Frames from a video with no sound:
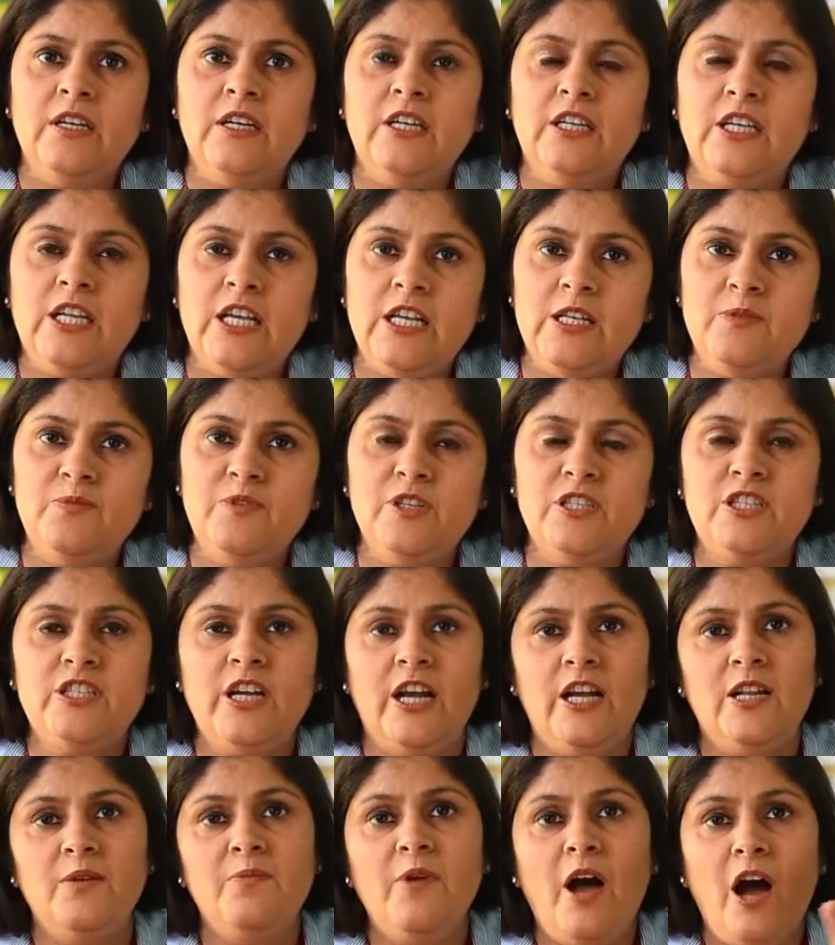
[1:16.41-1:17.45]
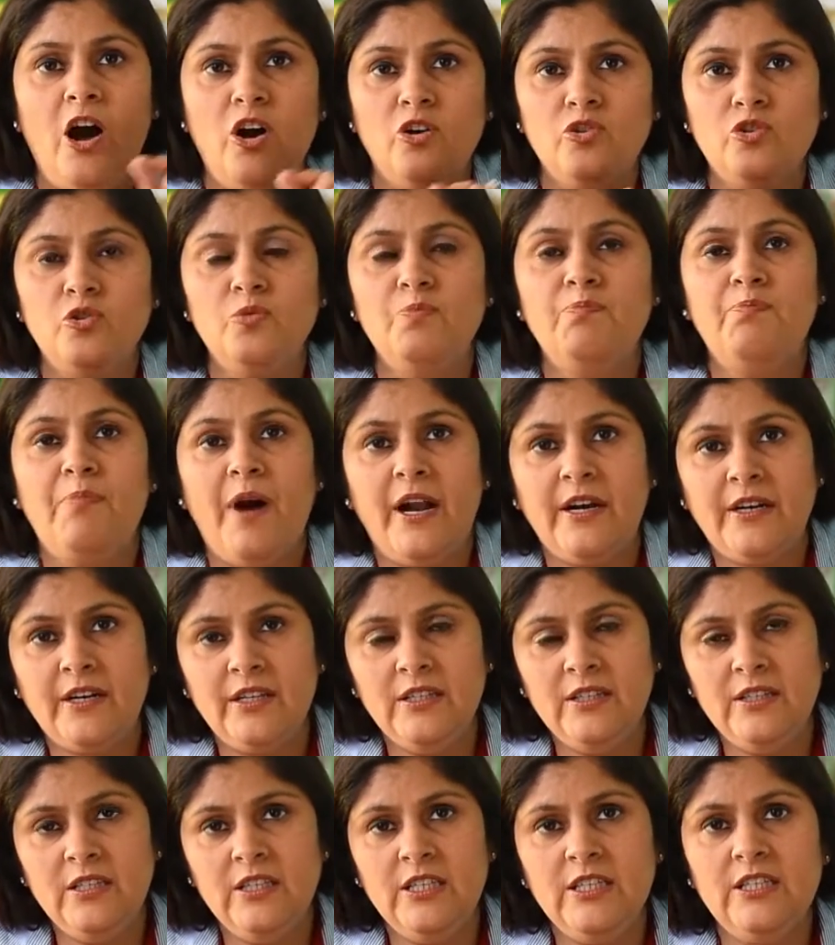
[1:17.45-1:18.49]
It helps the child how to
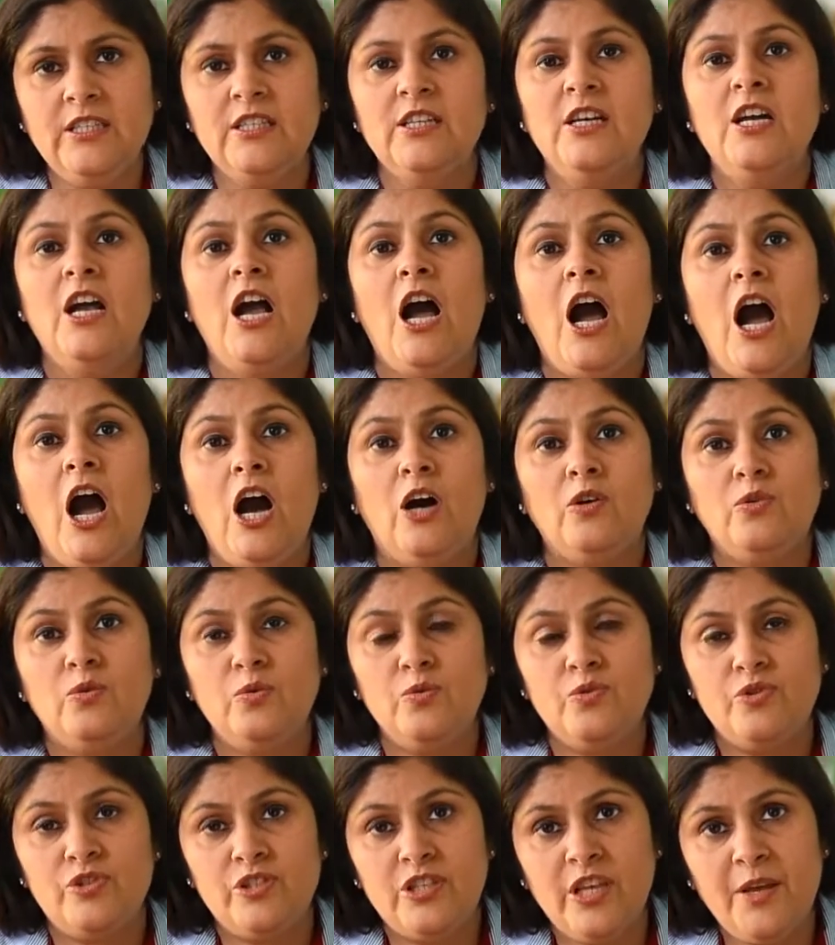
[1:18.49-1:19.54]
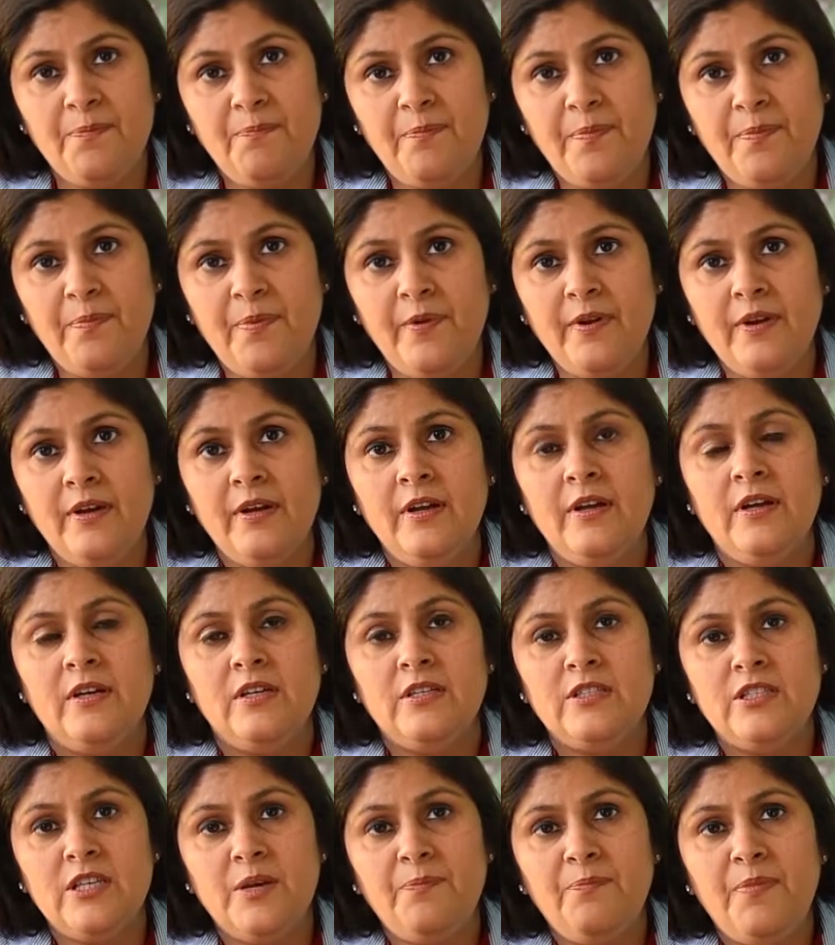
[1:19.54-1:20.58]
button it, how to zip
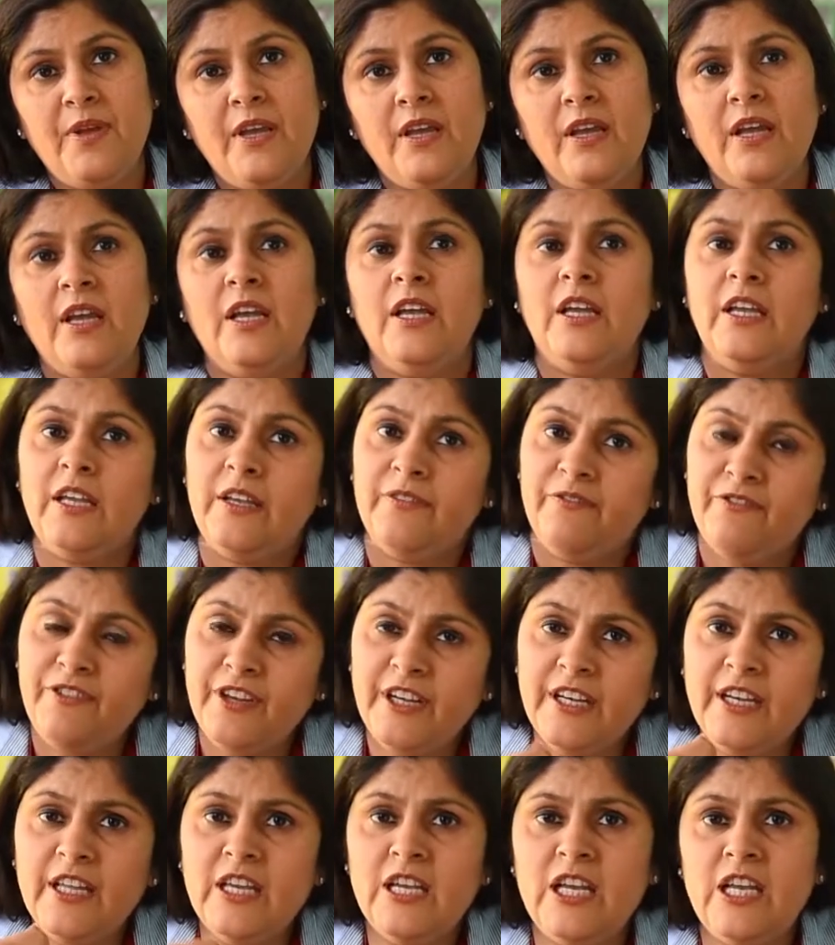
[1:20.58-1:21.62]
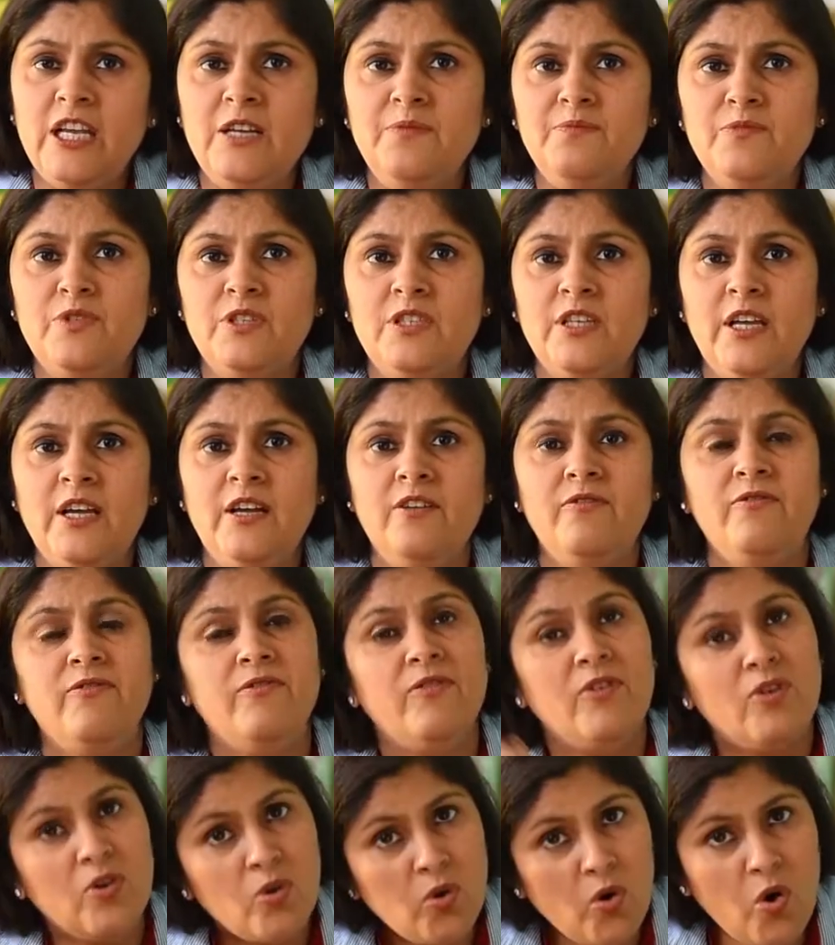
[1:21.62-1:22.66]
it, feeding himself,
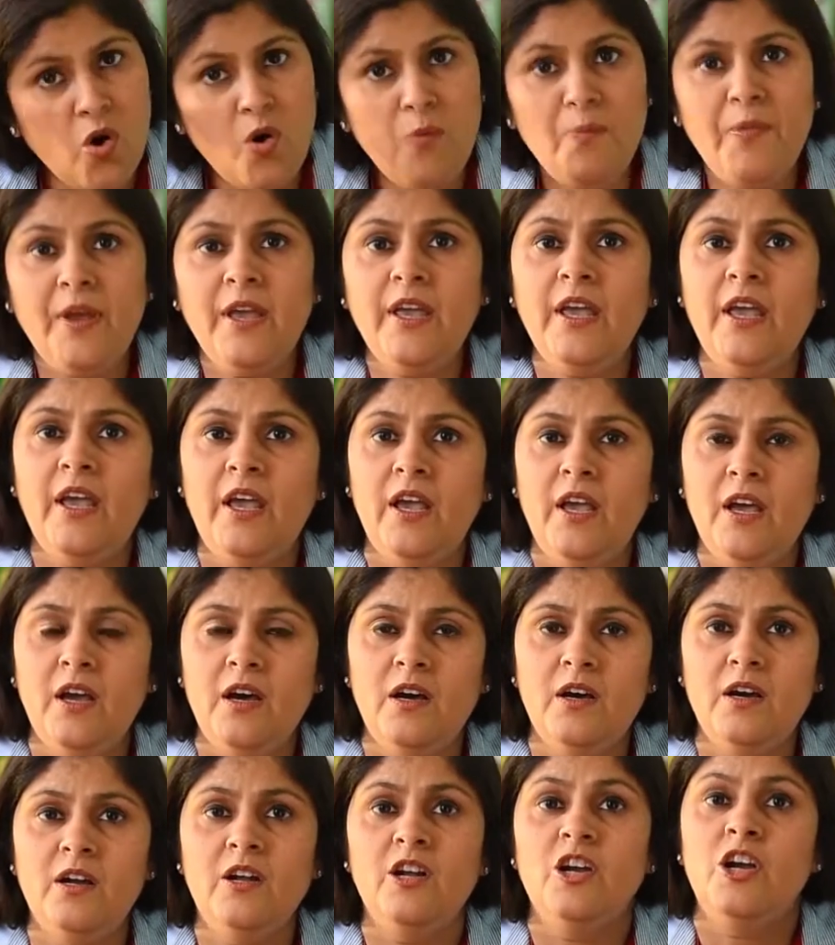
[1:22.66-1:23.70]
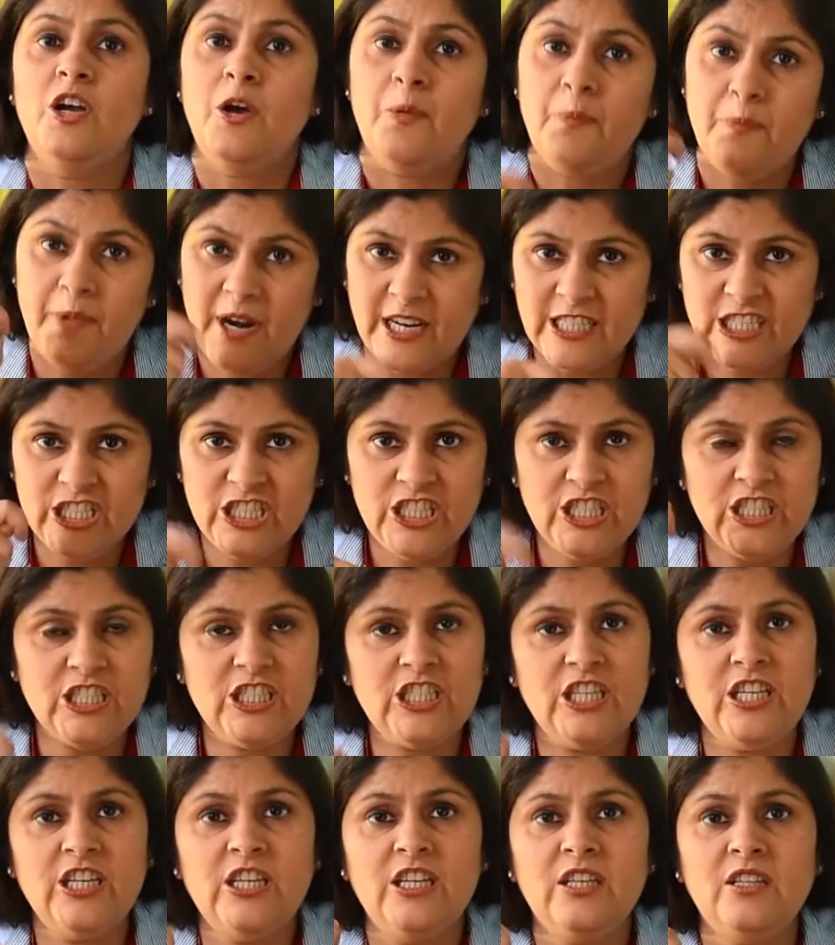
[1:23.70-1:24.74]
combing hair, brushing
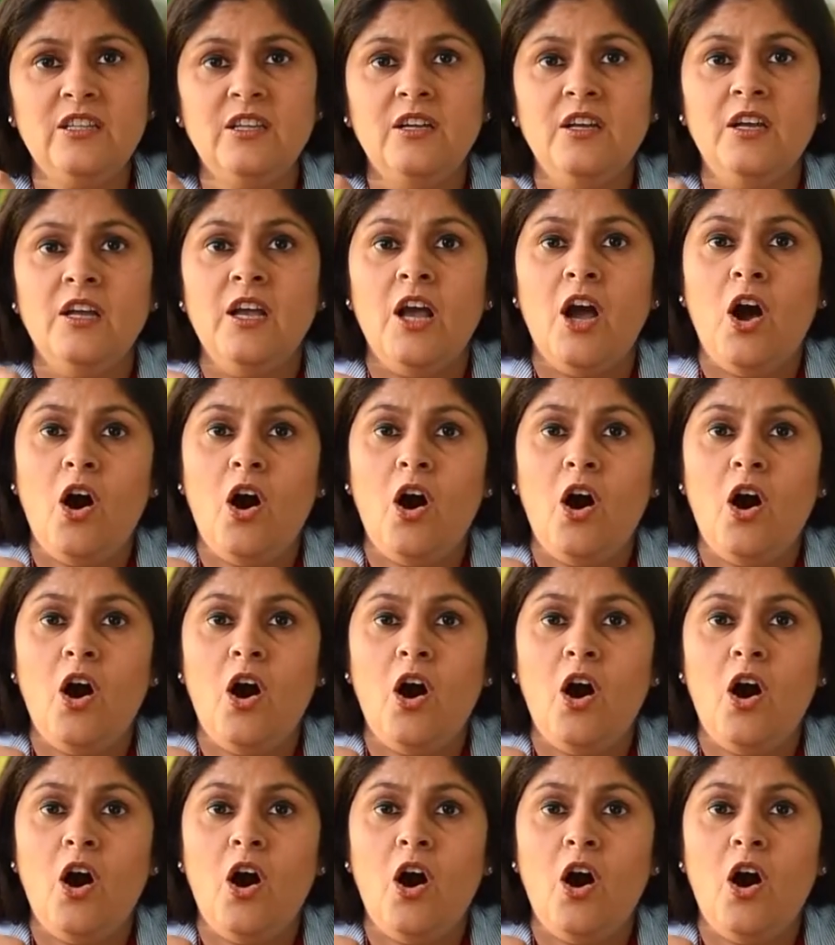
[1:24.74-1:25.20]
teeth.